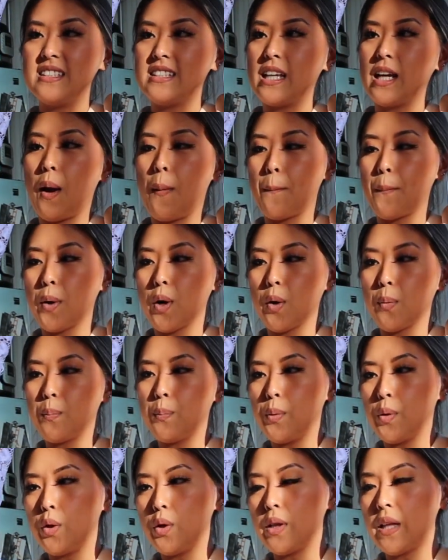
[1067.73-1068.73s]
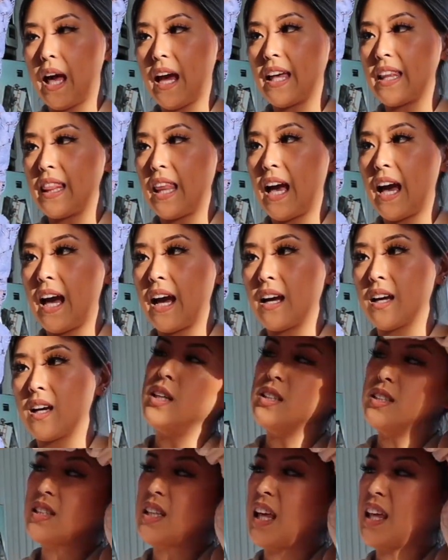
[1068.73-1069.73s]
It's like a purple lilac.
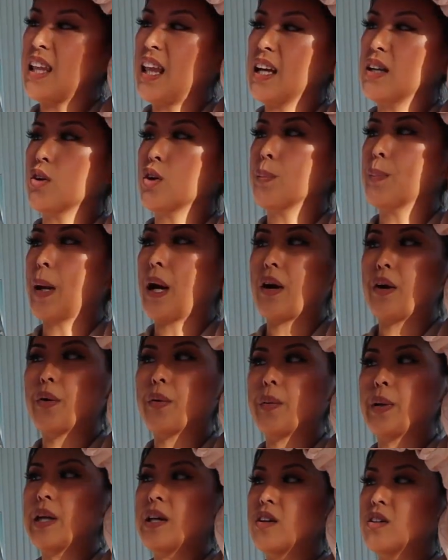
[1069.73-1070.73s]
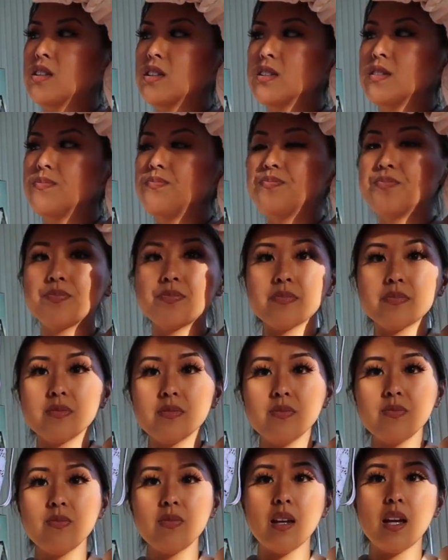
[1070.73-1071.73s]
This is lilac or periwinkle
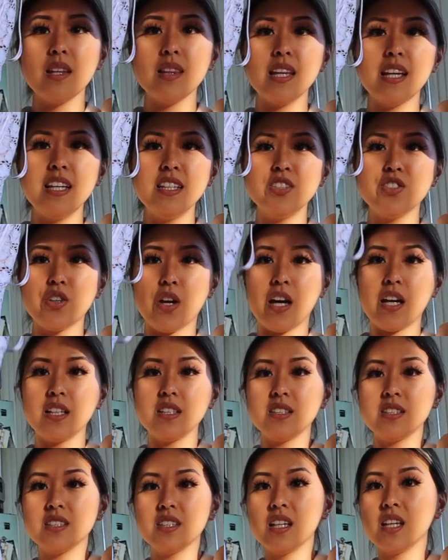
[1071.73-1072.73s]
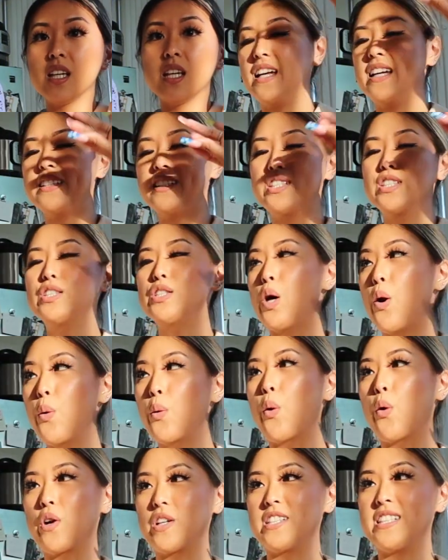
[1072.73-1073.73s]
lace dress. It's so
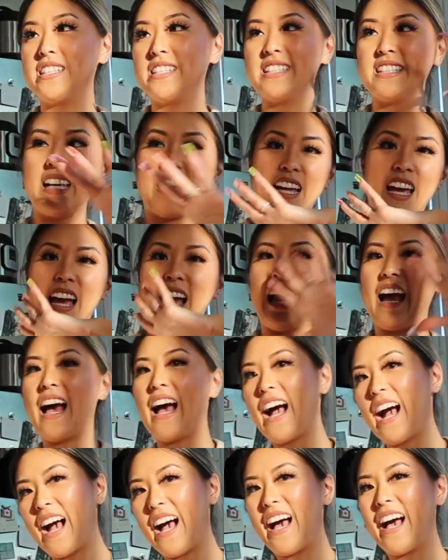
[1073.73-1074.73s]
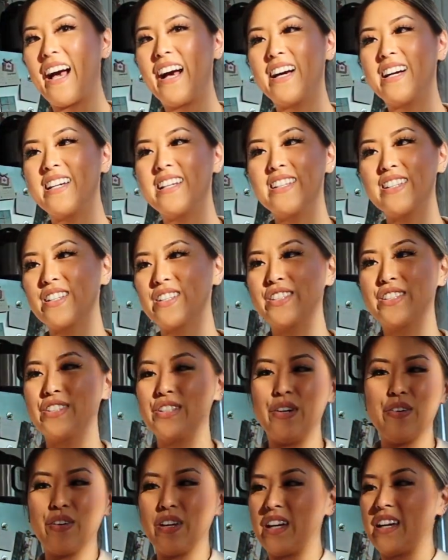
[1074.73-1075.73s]
gorgeous. Like, it looks
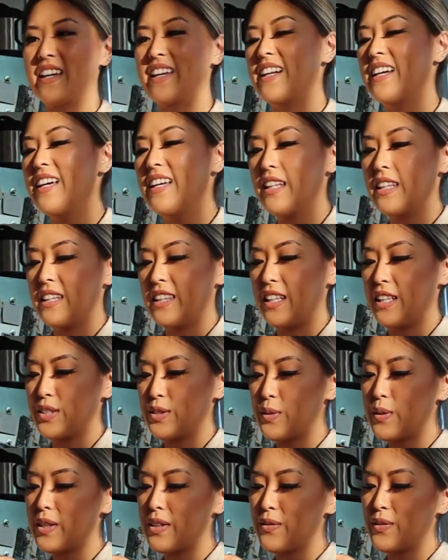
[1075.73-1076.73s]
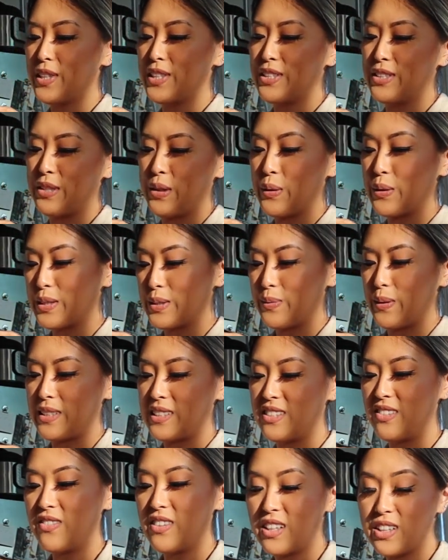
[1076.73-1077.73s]
so good. This one was so
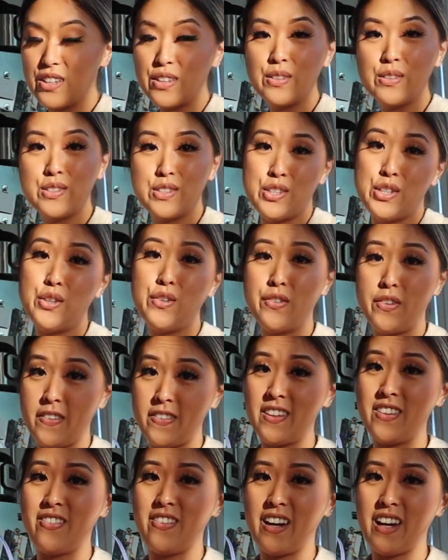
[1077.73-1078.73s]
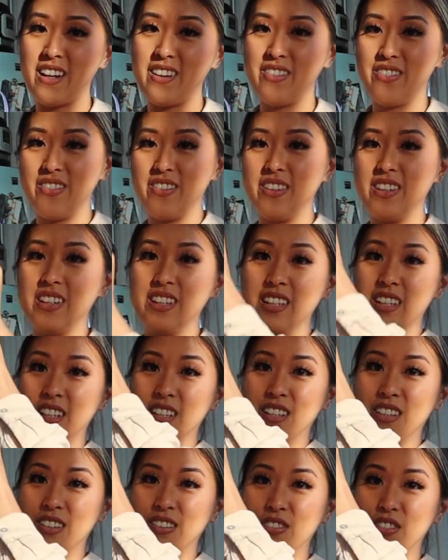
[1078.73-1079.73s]
expensive though. $255
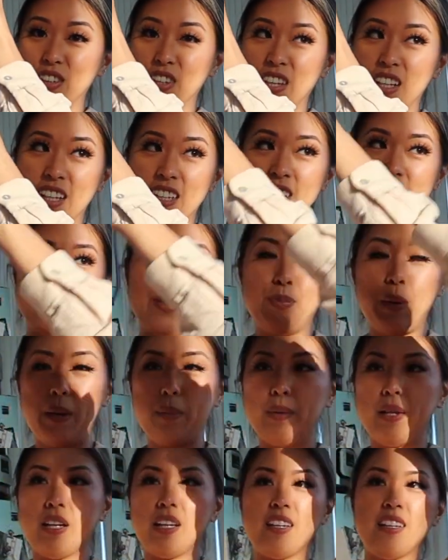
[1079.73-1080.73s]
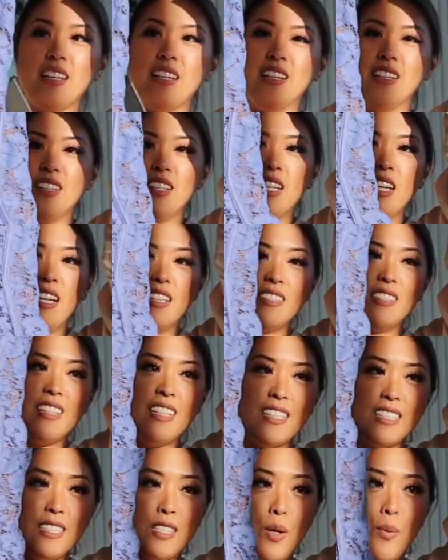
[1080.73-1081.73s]
for this. Babe, look. Isn't
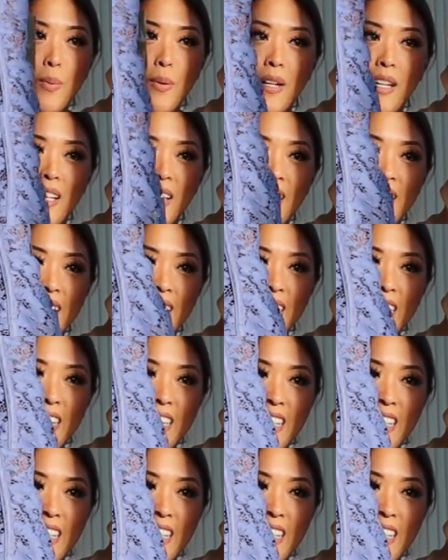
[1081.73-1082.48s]
this so pretty?